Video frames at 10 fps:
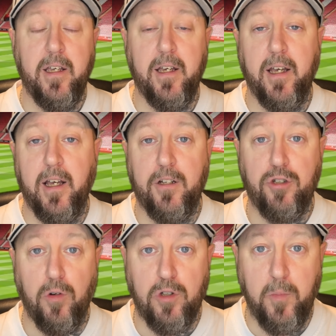uh,
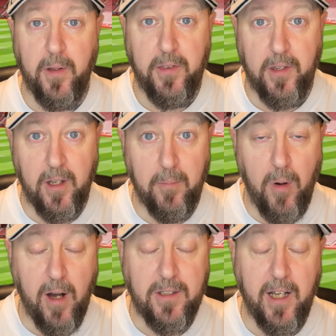Sean Smith and
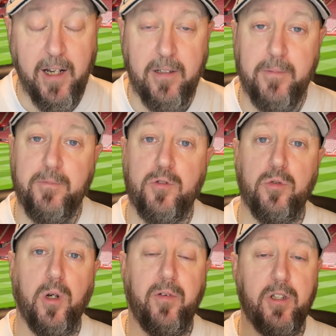Mark Taggart.
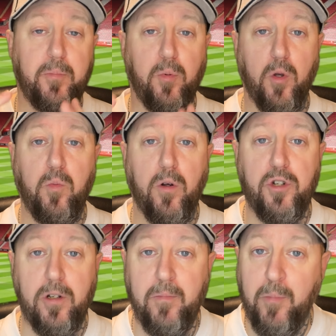So if you're both
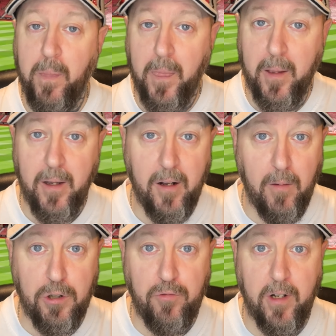watching, you know, it
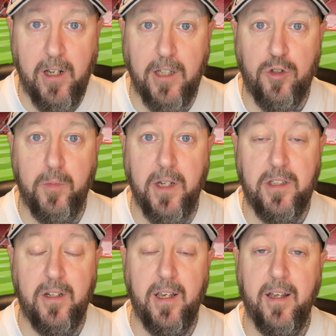was great catching up
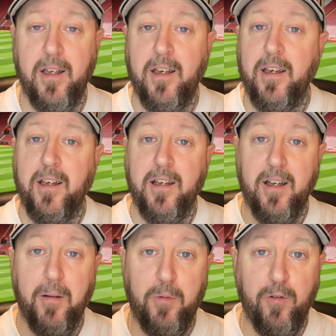yesterday.
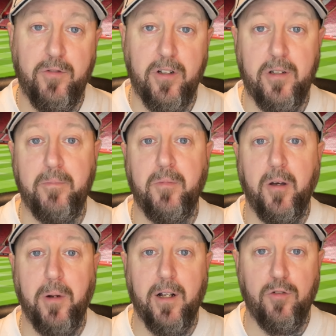Um, loved it.
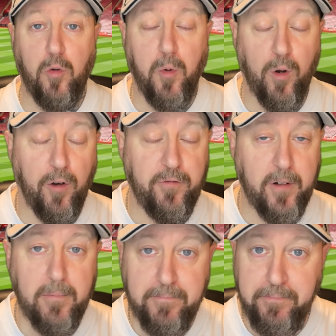Um, like to do it more
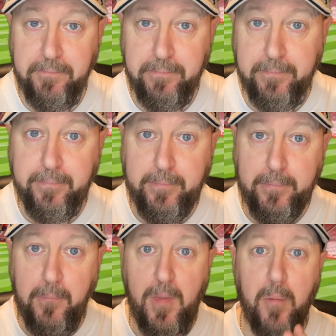often.
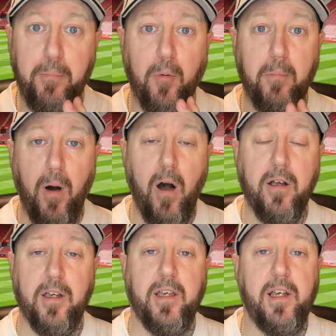But
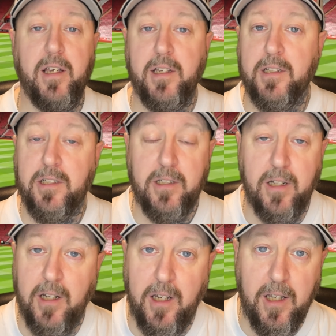Mark is
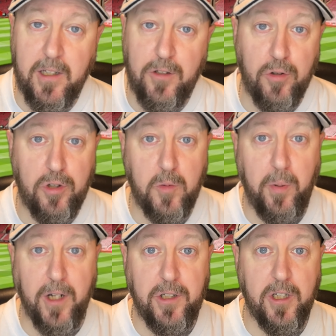he's just as
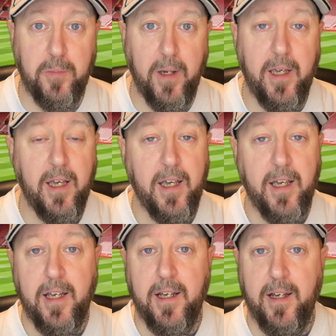passionate as me.
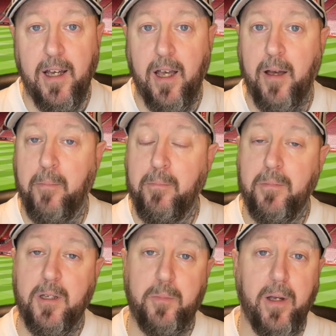Um,
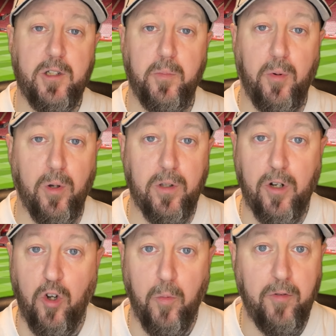he's been supporting the
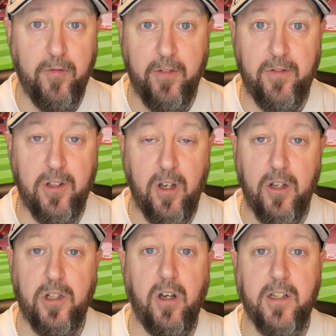club for 50
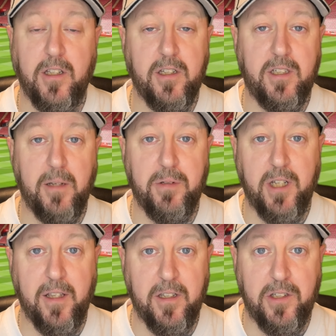years. You know, he's had the same
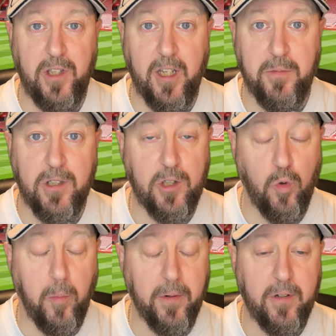seat in the stadium since it
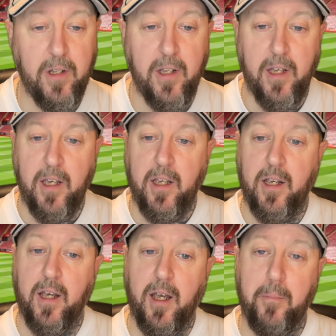opened.
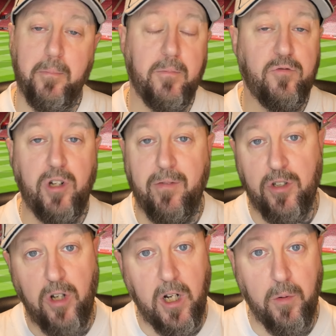Um, travels
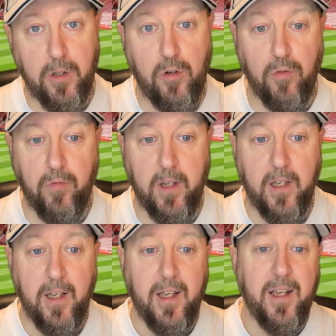all over the country,
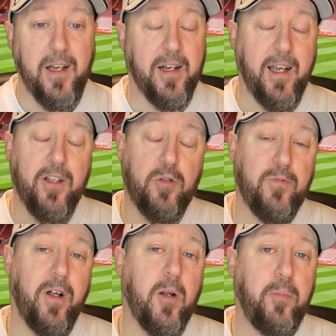and he had some
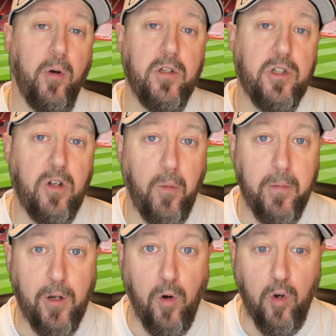valid points. You know, when
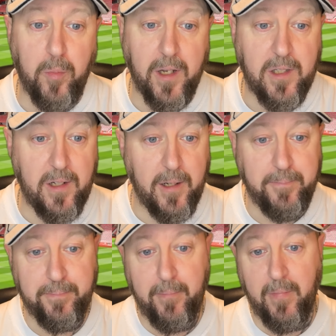we caught up yesterday,
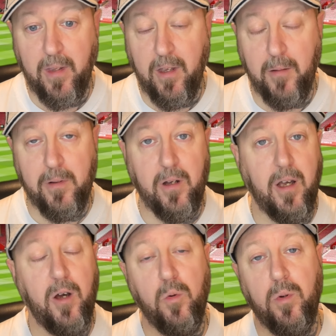um, you know
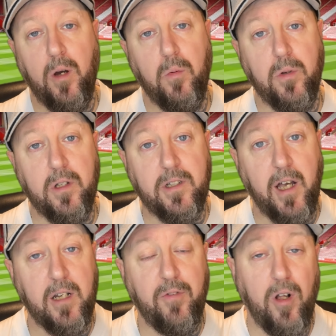how how it
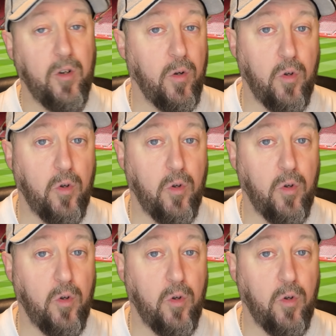kind of all gone